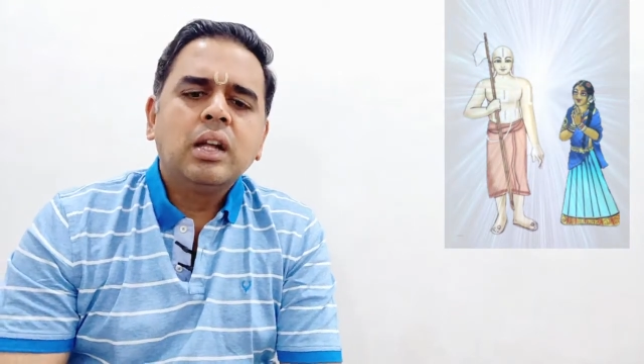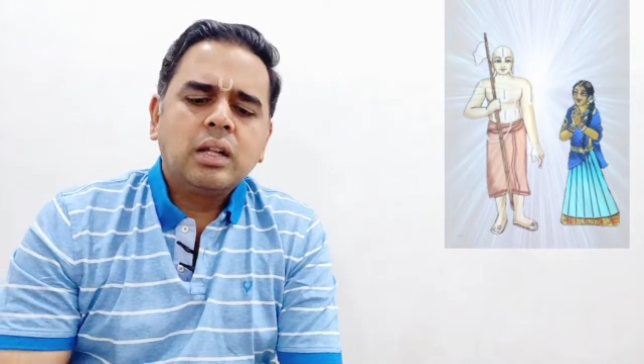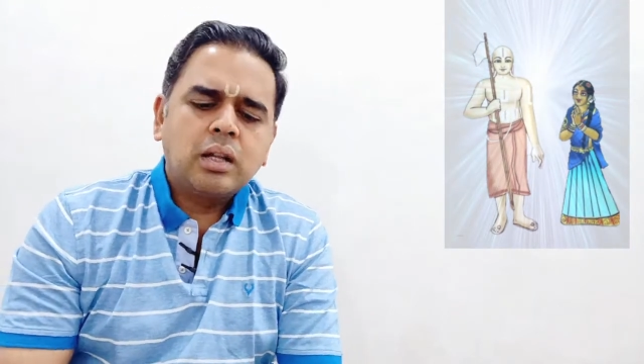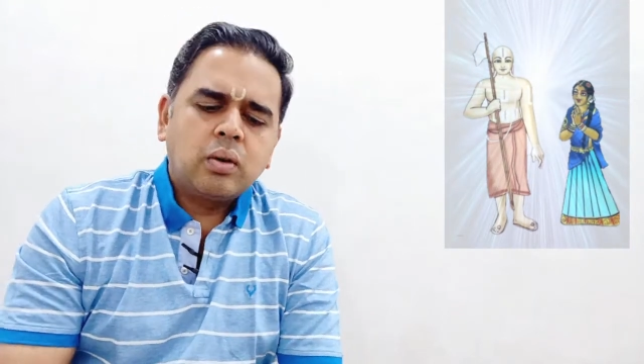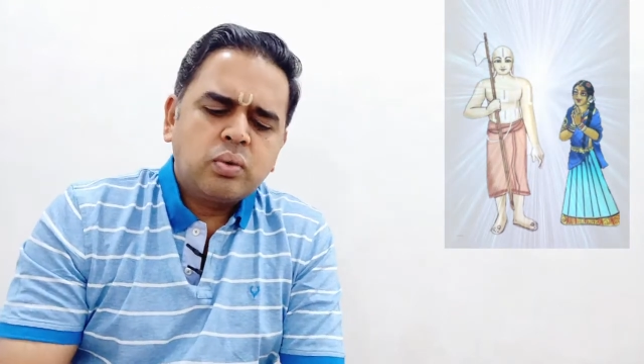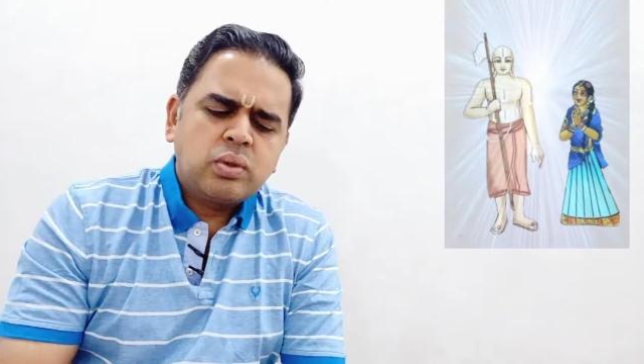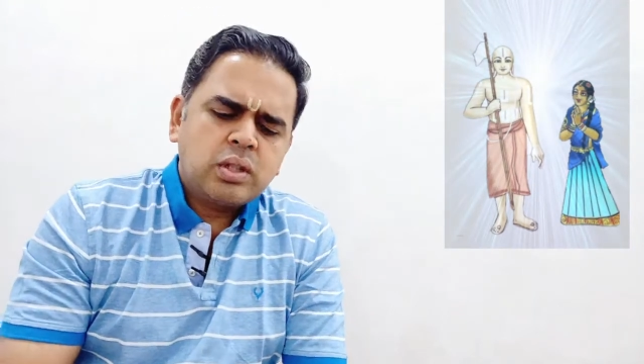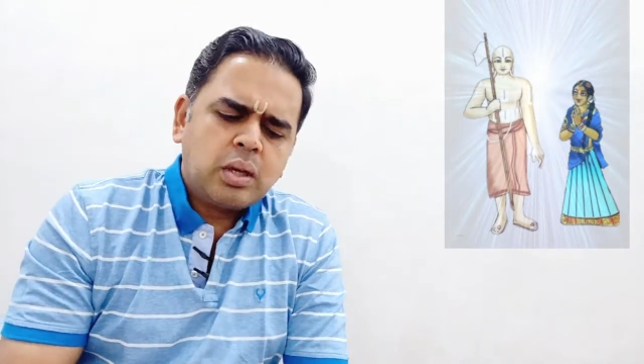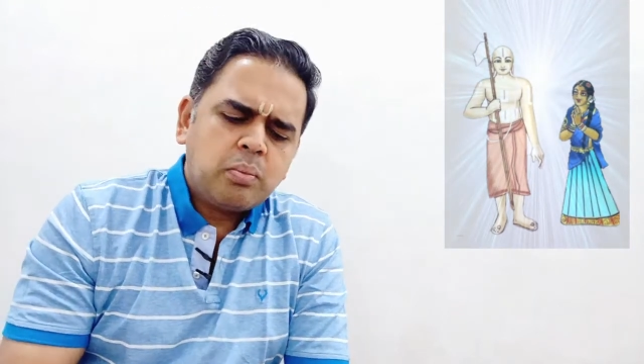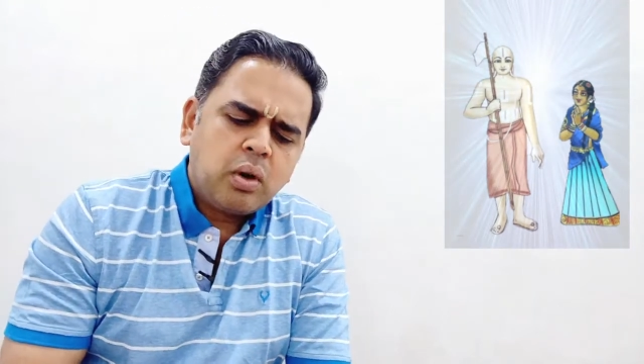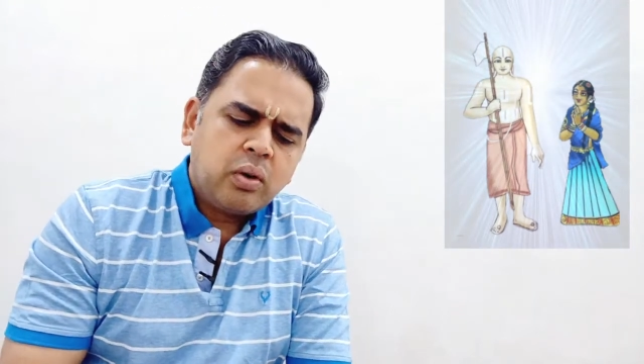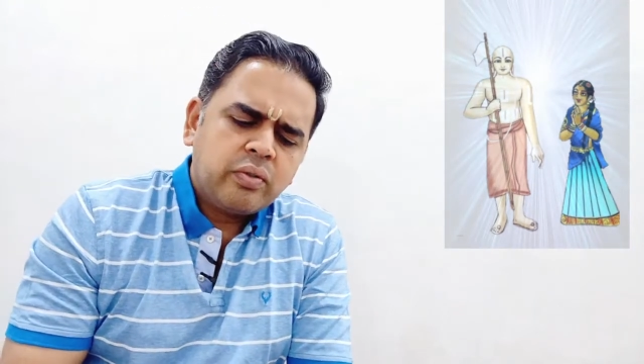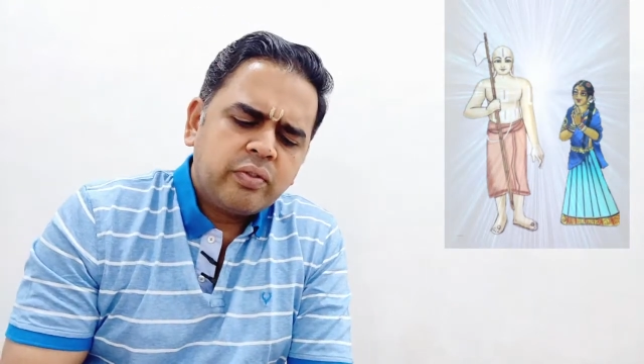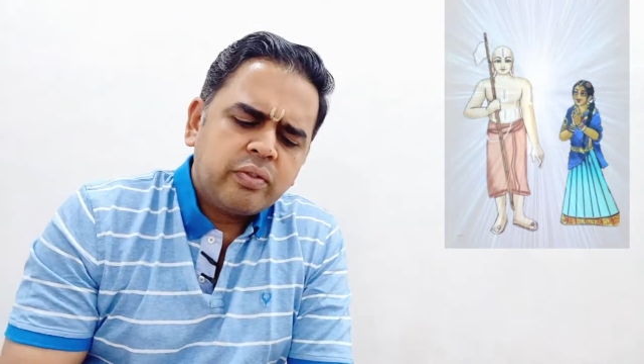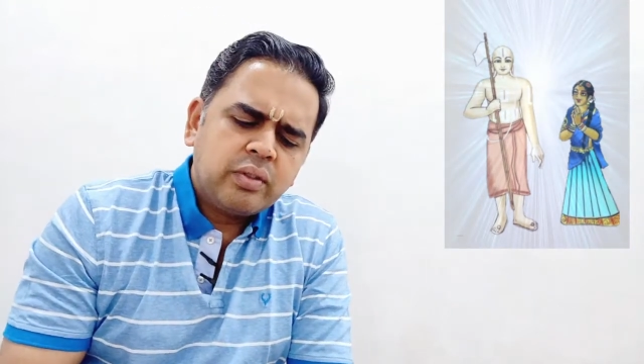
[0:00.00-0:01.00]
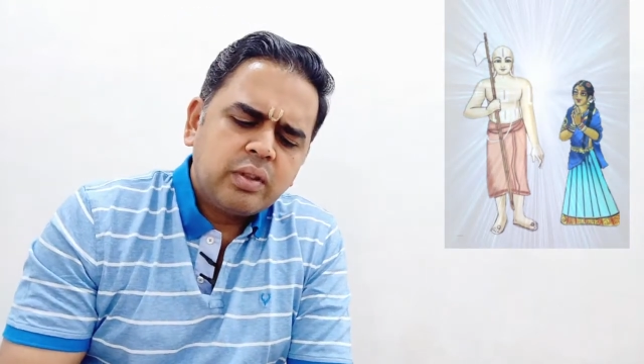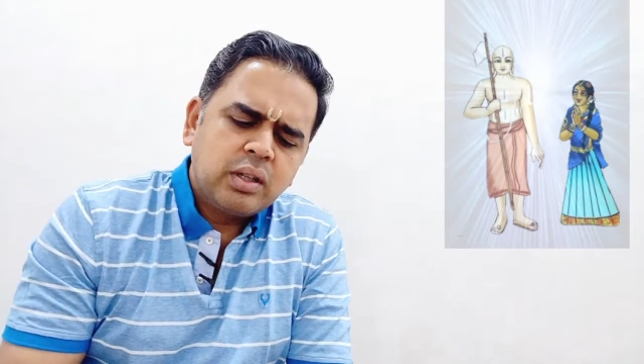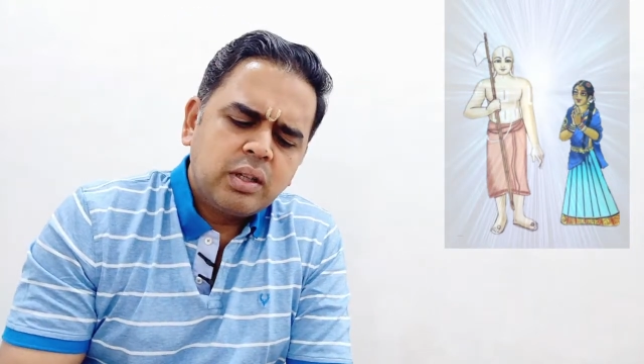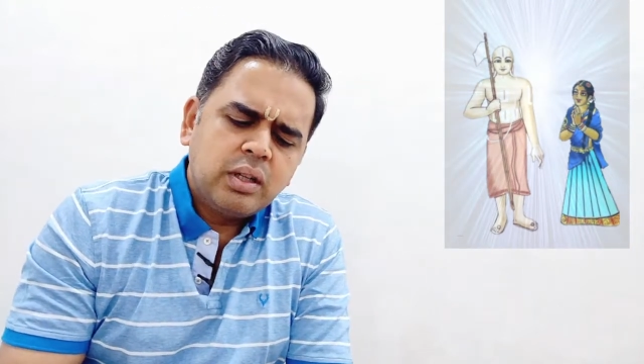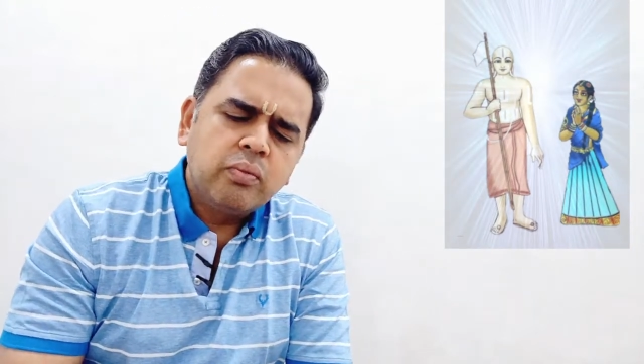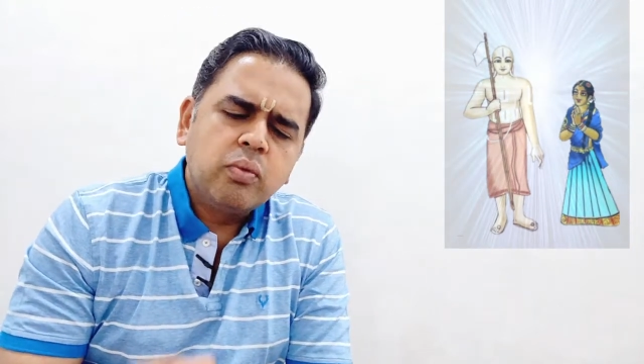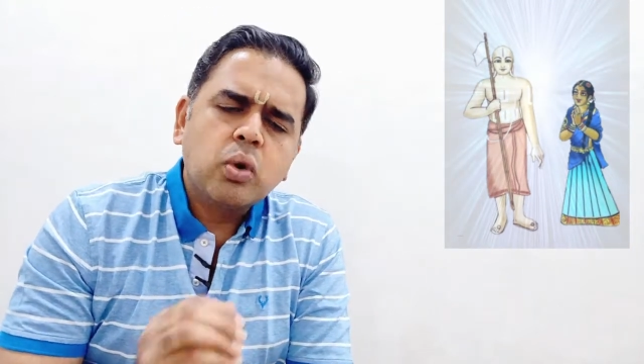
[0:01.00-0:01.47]
Now some of the
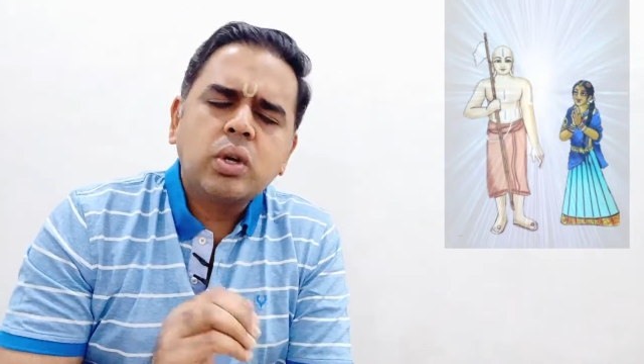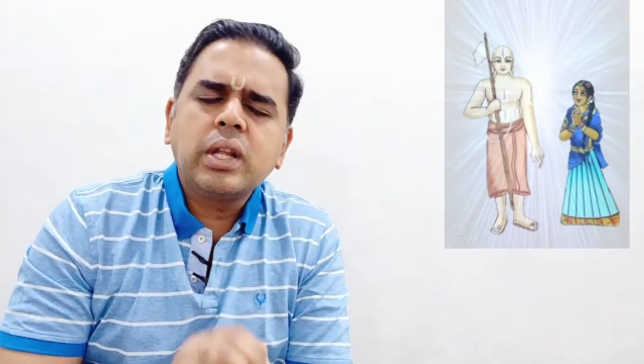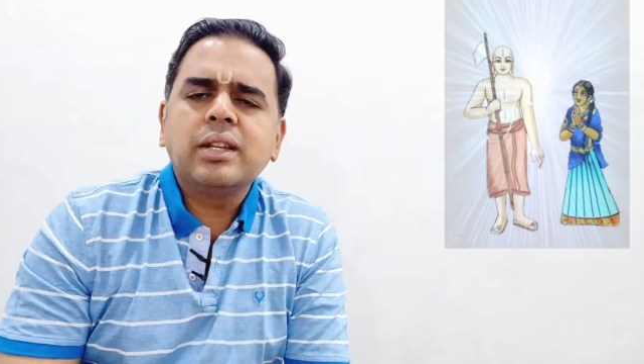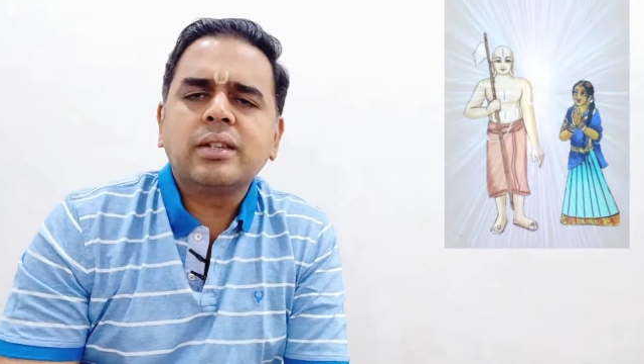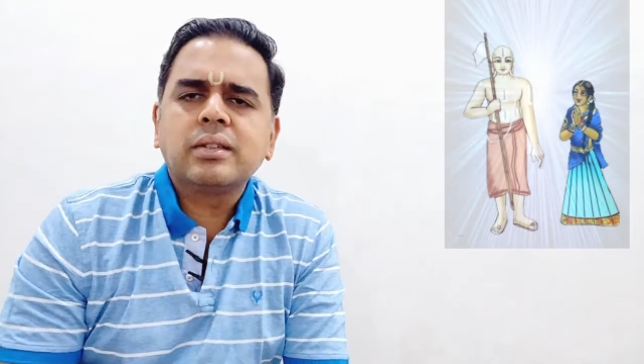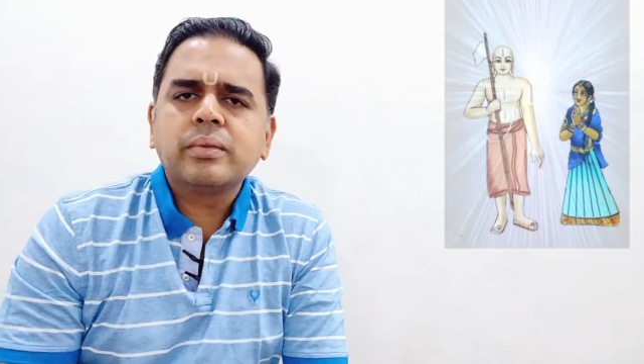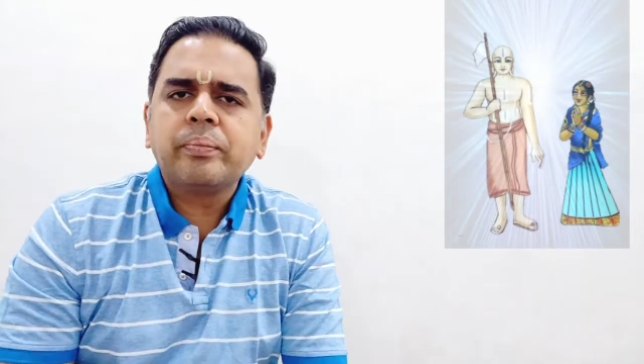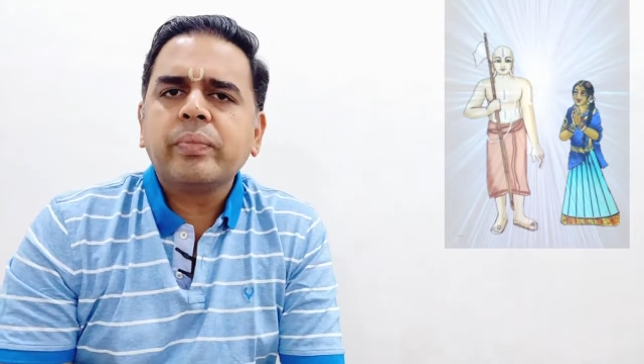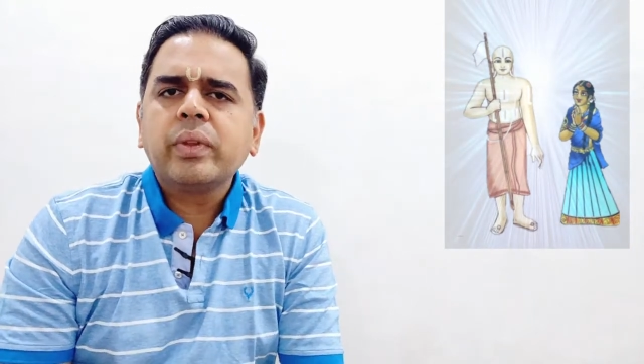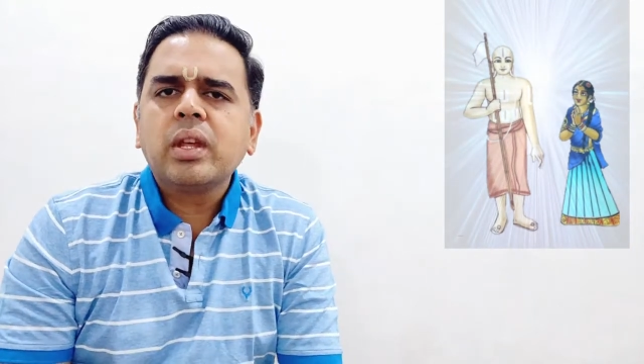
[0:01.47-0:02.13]
devotees